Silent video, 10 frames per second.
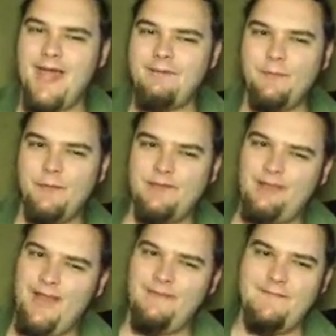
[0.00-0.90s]
everyone
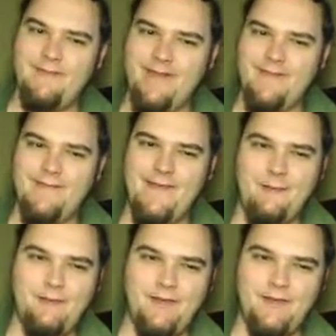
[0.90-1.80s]
loves Led
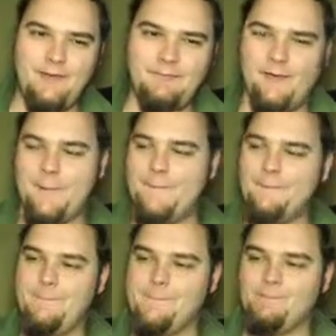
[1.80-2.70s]
Zeppelin. Like,
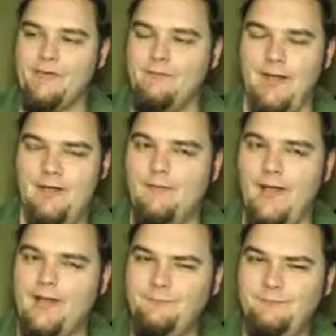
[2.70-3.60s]
I don't
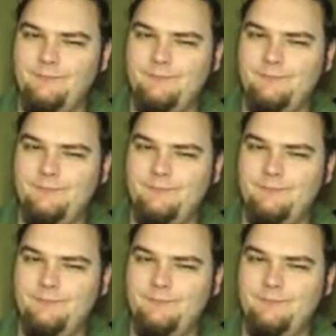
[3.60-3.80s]
like them.